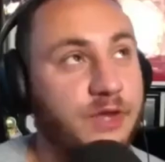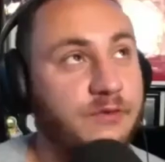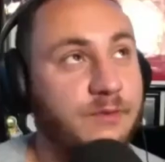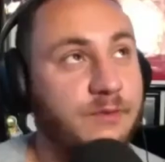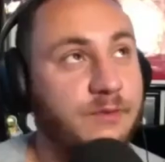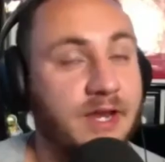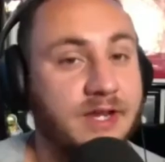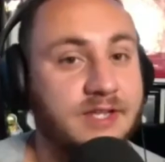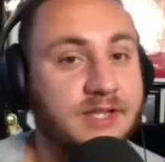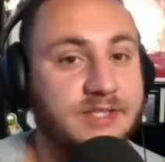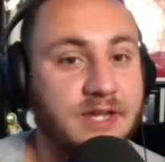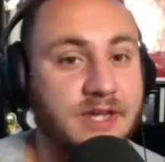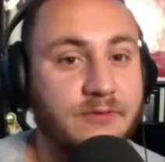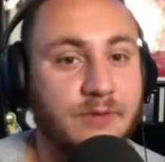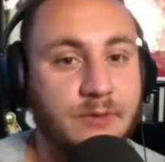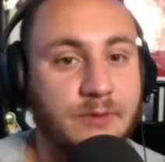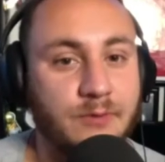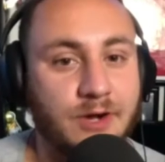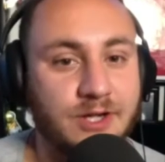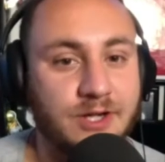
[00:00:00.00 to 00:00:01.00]
that, because I
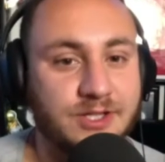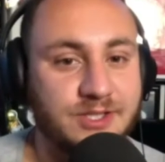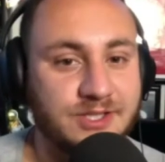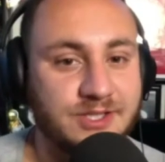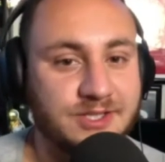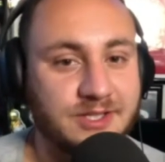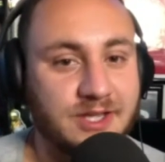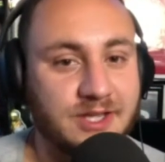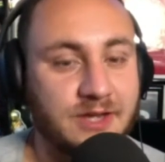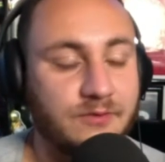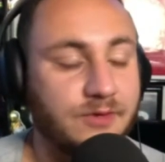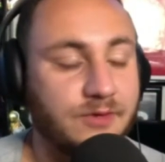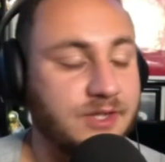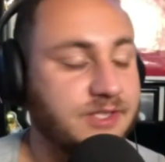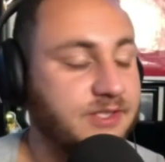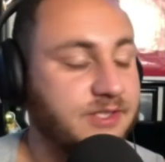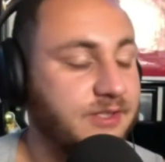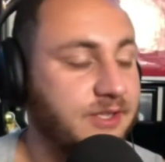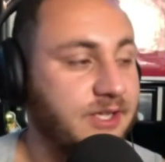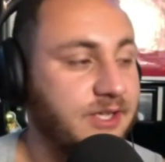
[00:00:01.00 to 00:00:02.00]
rewatched this again
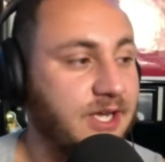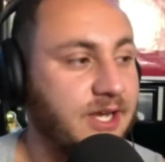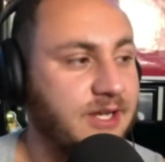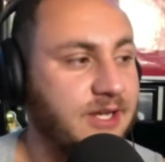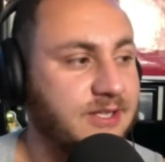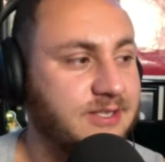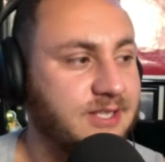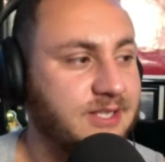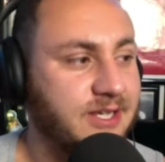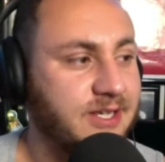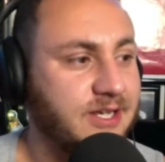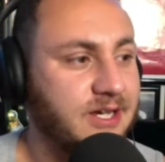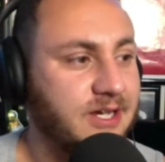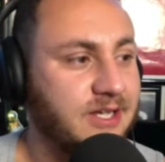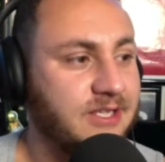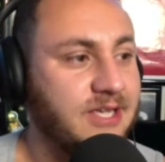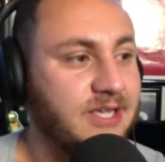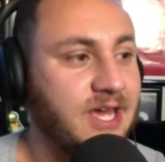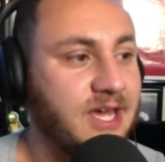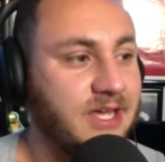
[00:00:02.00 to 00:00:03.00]
recently, and it's like,
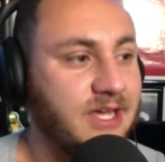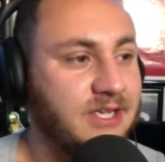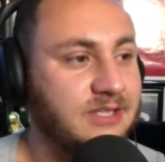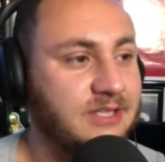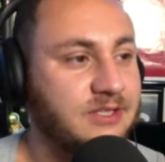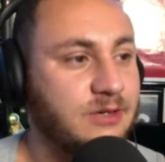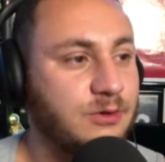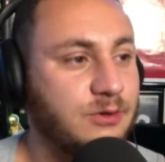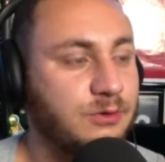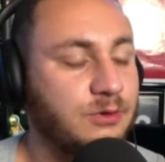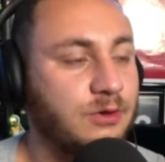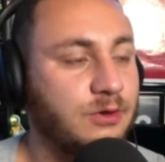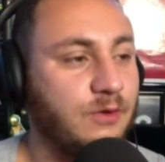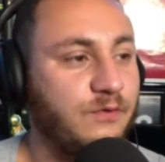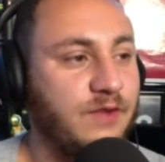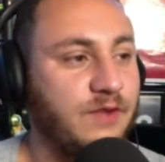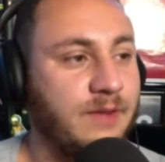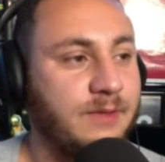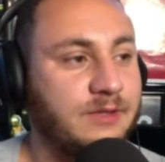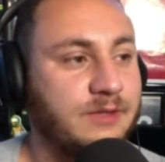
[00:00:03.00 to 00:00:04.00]
yeah, he's going through the whole
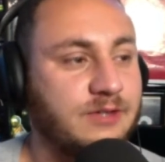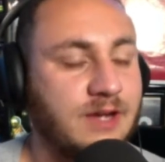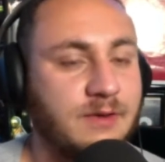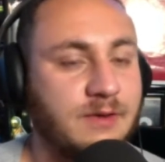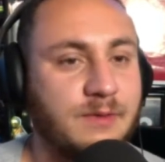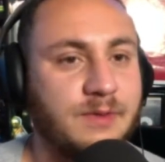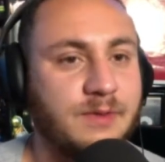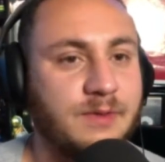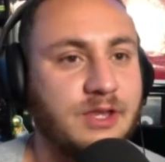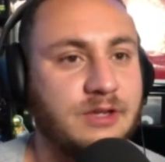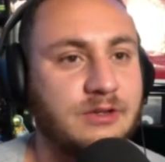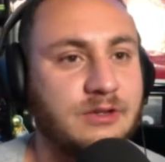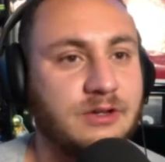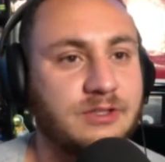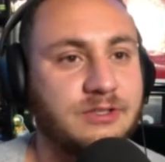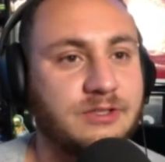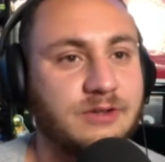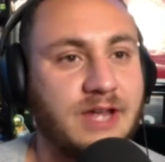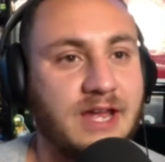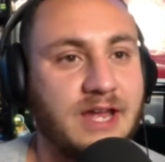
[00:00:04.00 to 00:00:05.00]
family trauma, but then you
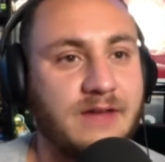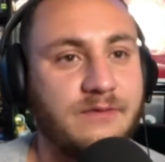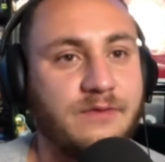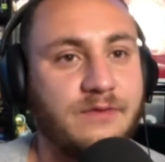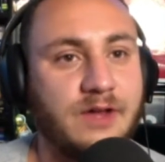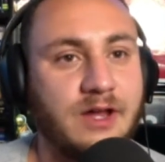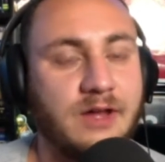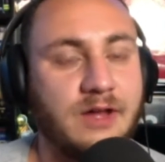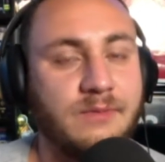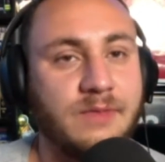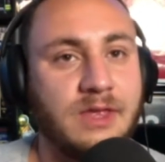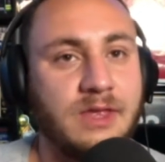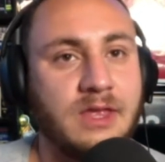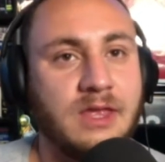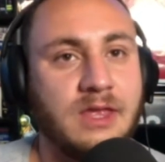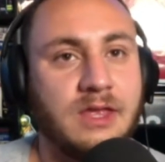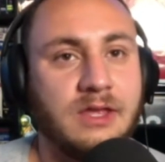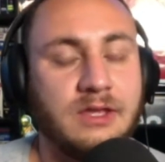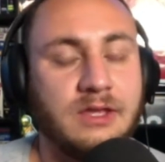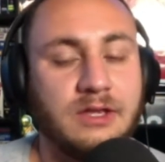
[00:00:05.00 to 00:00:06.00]
also have,
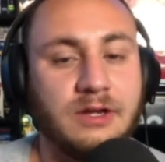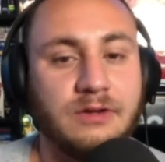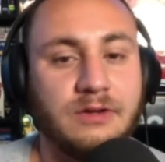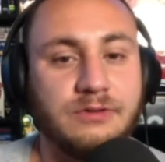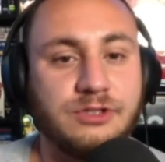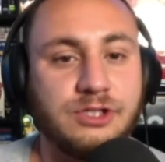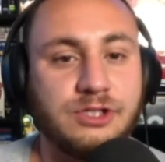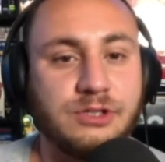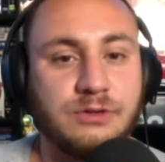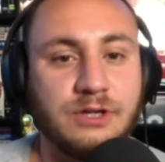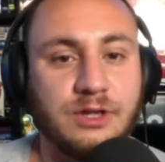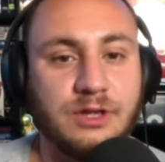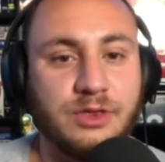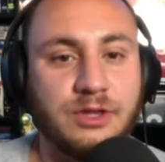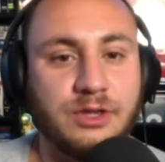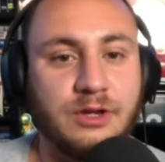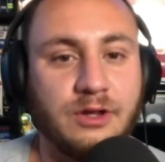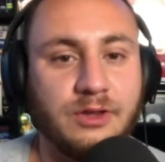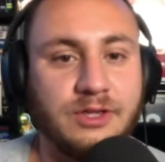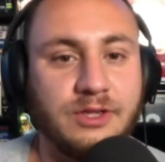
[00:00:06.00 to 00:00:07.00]
Judith
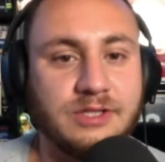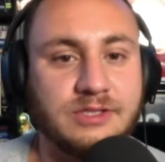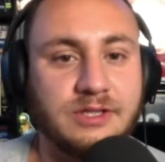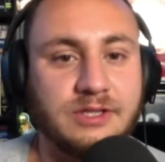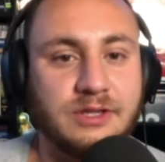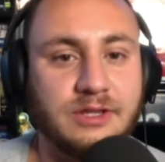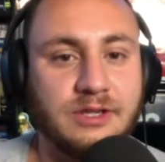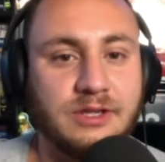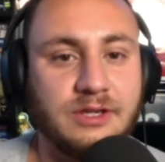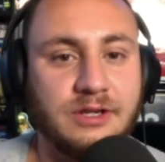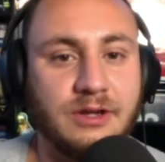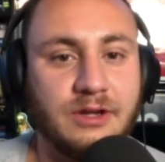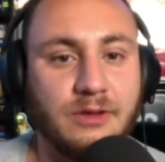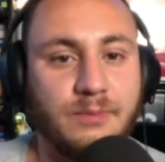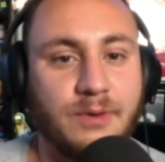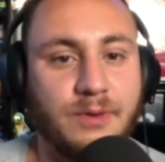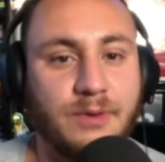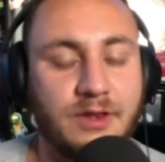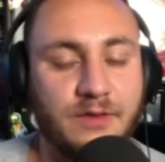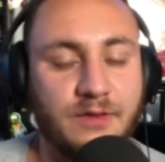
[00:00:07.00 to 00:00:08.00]
and all these,
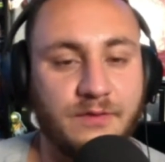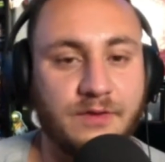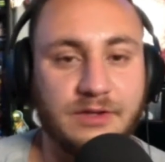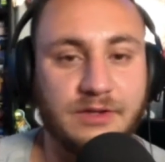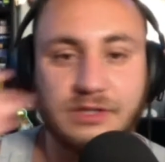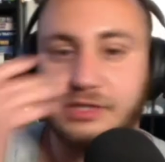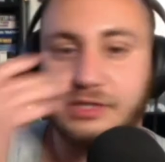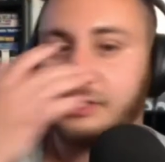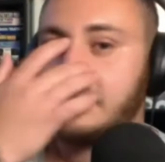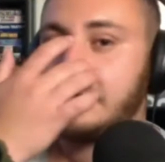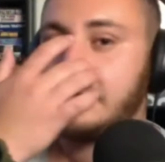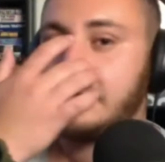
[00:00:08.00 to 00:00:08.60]
part of she's